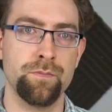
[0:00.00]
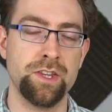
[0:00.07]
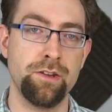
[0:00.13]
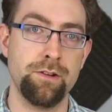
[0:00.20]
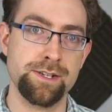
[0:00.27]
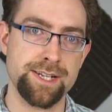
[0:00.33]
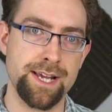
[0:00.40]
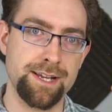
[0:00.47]
Do
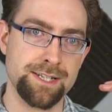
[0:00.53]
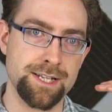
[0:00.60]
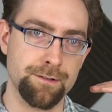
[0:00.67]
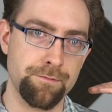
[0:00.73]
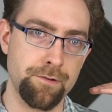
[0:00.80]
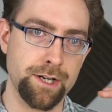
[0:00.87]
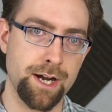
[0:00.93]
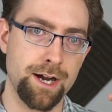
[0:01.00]
you set
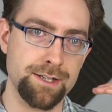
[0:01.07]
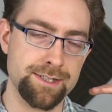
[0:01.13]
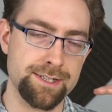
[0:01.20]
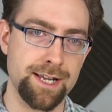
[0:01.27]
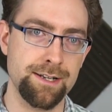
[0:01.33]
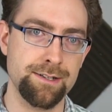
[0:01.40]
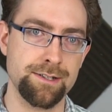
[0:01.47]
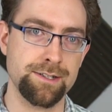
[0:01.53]
yourself very high
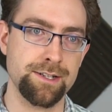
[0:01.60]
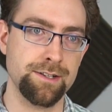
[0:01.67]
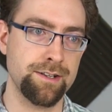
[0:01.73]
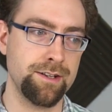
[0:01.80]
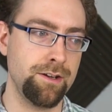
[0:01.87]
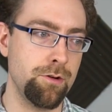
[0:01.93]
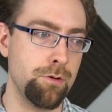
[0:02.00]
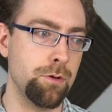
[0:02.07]
standards, and
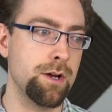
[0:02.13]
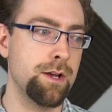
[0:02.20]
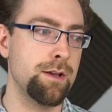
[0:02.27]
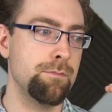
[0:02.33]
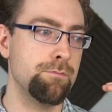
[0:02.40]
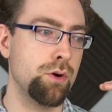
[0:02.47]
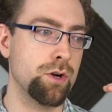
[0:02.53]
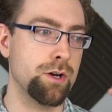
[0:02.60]
do you
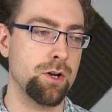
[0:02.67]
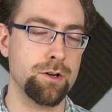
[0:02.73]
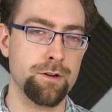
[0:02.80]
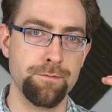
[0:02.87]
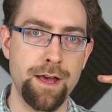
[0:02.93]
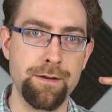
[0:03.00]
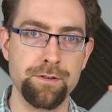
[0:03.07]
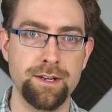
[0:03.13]
put a lot
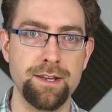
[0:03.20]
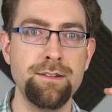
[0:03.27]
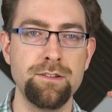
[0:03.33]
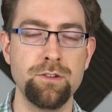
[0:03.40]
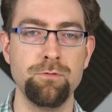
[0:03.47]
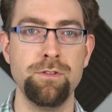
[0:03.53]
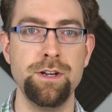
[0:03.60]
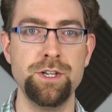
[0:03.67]
of effort
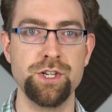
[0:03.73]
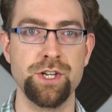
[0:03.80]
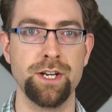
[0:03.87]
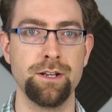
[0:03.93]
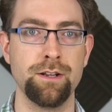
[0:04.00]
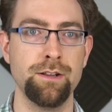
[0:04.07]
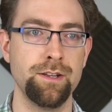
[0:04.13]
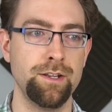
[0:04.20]
into
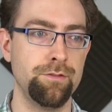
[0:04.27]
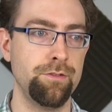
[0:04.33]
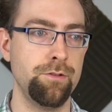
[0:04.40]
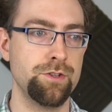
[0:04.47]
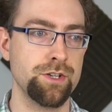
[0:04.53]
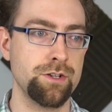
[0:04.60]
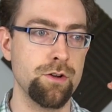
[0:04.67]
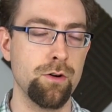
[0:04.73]
reaching these
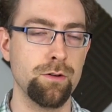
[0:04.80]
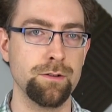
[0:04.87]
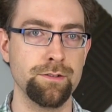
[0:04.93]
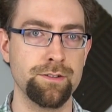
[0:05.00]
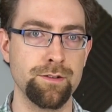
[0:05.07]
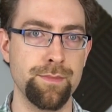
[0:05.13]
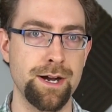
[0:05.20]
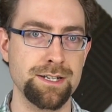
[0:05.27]
future
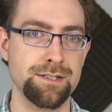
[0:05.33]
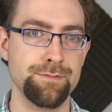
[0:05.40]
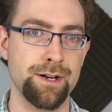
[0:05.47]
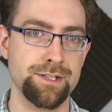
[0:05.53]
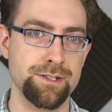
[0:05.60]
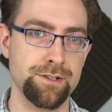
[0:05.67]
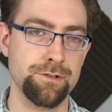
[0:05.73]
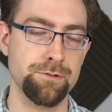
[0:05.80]
goals to
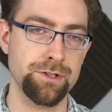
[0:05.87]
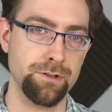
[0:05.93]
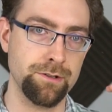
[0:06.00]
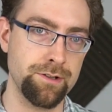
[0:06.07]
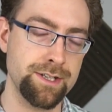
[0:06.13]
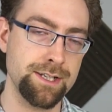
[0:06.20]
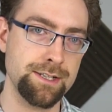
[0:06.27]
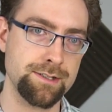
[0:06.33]
maximize your social
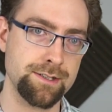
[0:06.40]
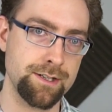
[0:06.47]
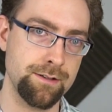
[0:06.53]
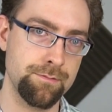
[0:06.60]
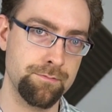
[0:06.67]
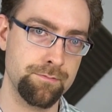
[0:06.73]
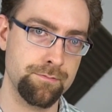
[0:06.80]
utility?